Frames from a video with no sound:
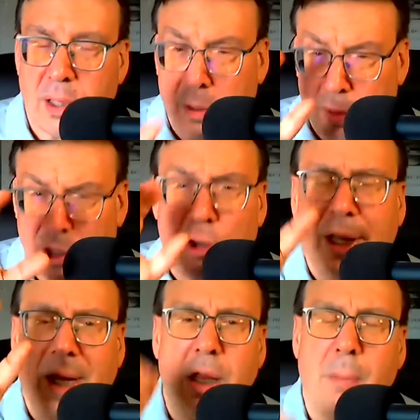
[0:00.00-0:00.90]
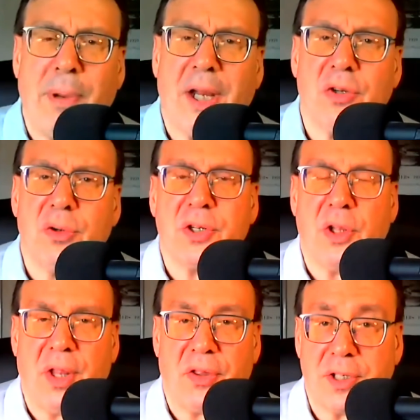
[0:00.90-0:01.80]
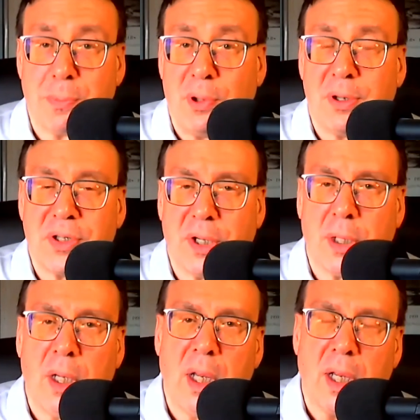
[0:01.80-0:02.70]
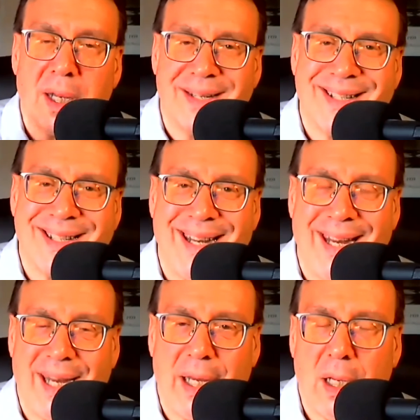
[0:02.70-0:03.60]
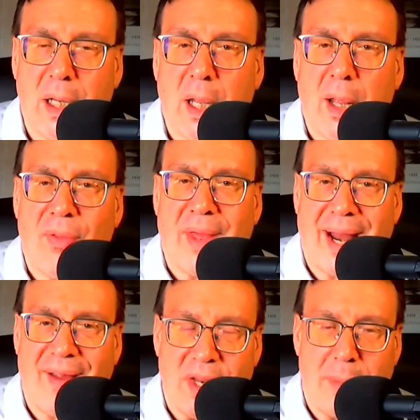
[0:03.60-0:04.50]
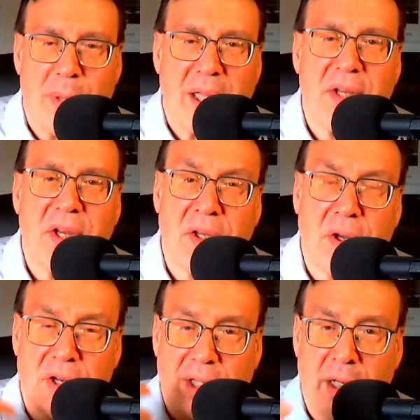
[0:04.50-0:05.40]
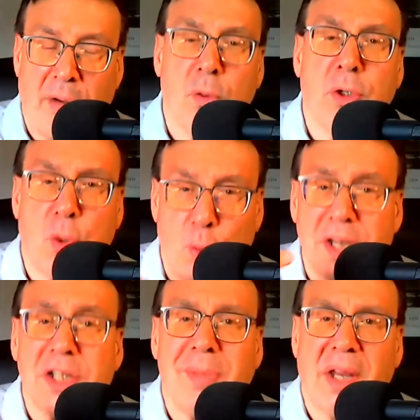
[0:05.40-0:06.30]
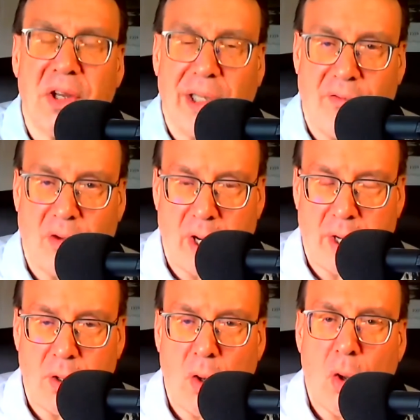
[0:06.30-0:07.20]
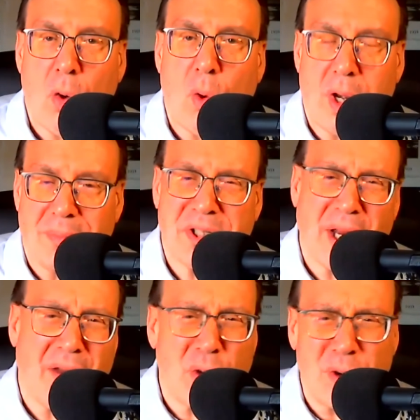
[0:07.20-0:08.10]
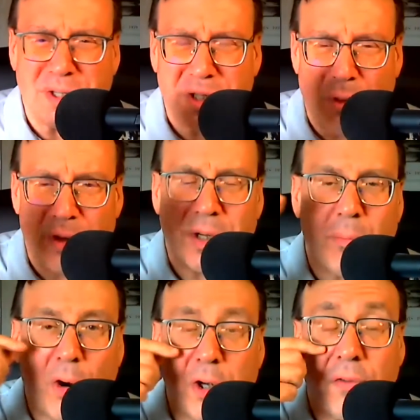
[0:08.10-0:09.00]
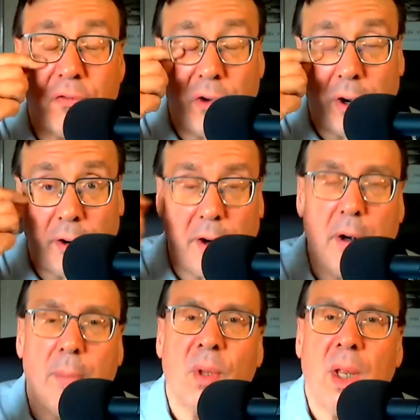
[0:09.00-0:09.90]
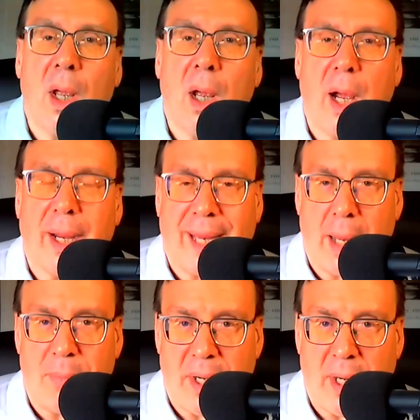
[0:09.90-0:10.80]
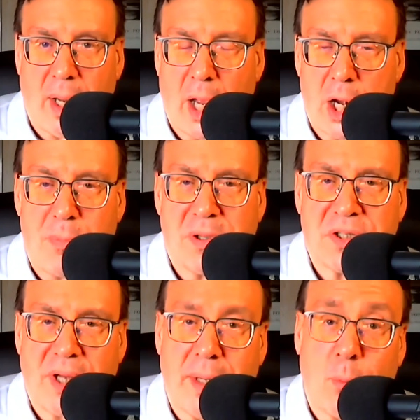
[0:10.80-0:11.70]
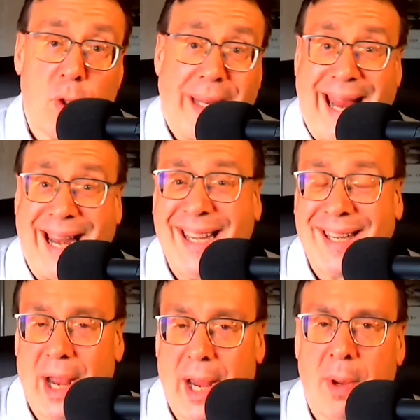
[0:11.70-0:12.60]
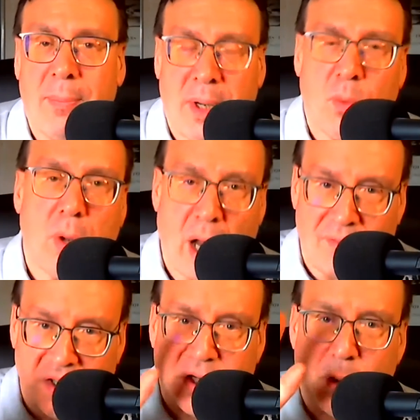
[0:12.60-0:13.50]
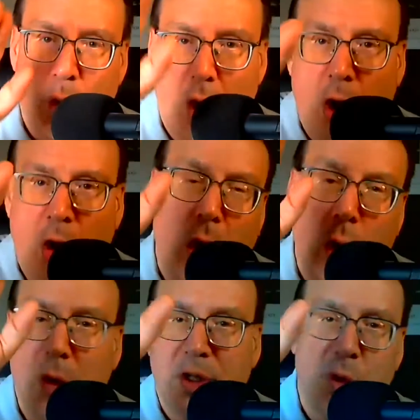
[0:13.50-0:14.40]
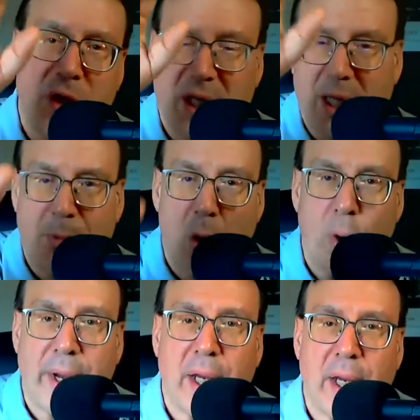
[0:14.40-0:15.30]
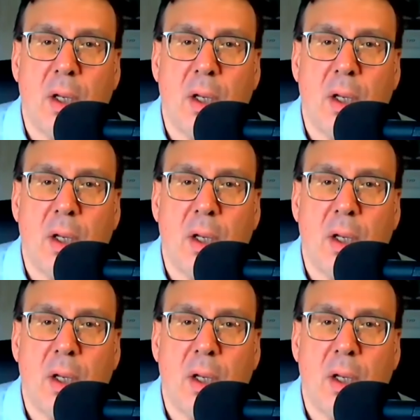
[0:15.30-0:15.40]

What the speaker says: clearly into the picture, so that this person can see that I have the ability to deliver, to reasonably deliver on what I'm saying. Of course, there's always some margin for error. Can't be 100% really any time. I mean, obviously, we all always want to keep going